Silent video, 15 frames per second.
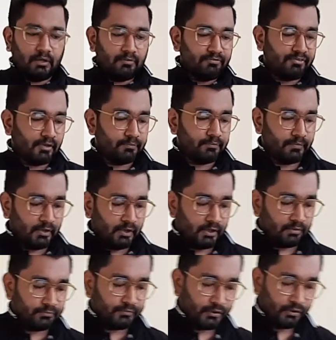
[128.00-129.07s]
off from
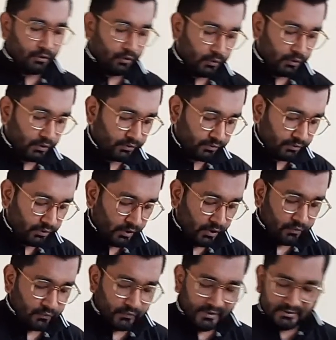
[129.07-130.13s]
old
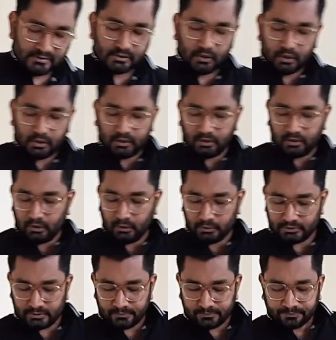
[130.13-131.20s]
waste cotton clothes.